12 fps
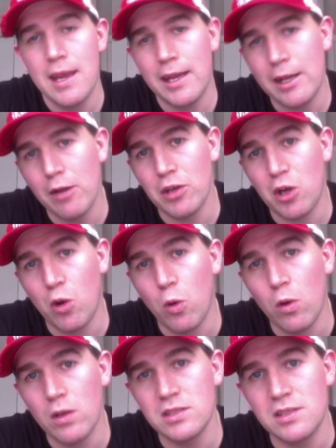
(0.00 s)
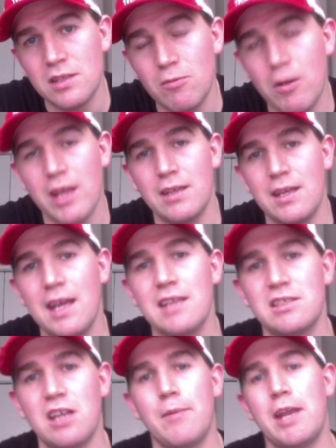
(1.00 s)
You know, the course, the way that DS
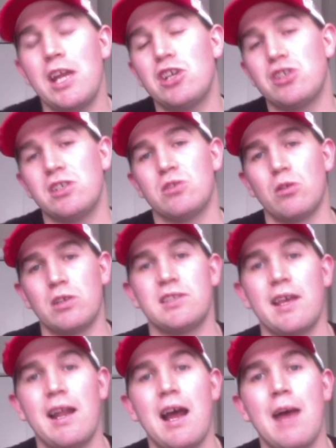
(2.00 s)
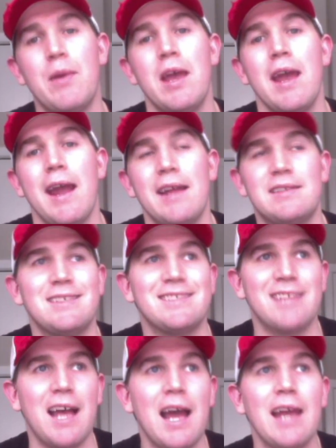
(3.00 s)
Domination is sort of set up, it's
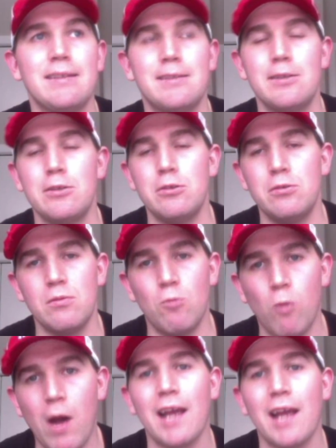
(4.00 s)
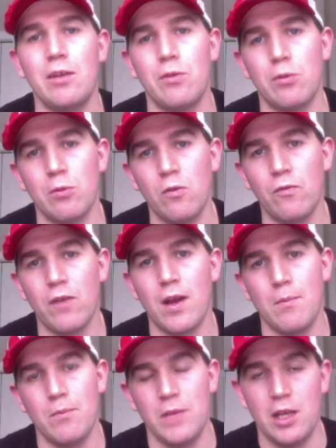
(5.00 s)
designed to walk you through
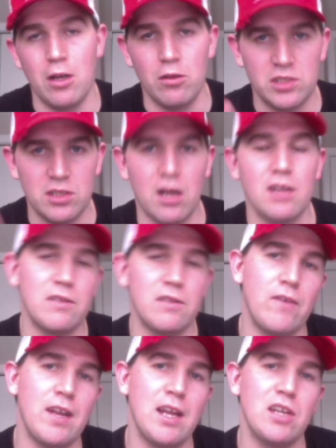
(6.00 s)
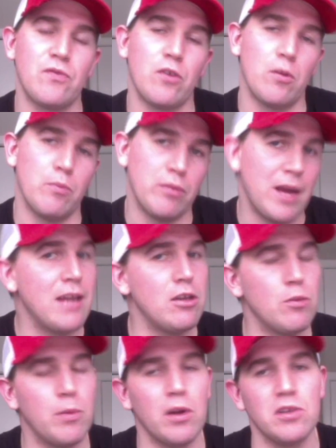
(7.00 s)
from, you know, start to finish for a brand
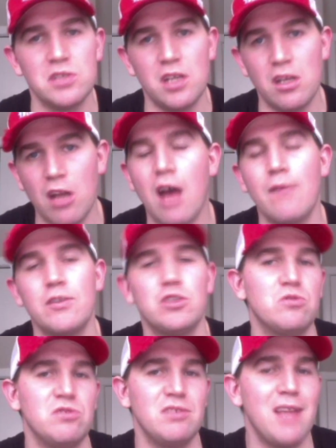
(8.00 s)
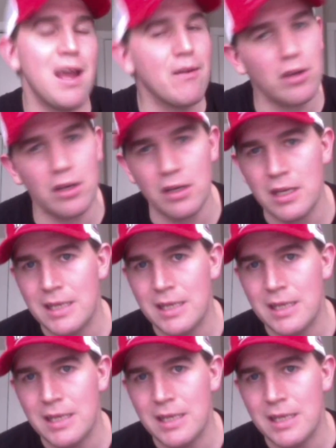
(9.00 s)
new person, a novice who's never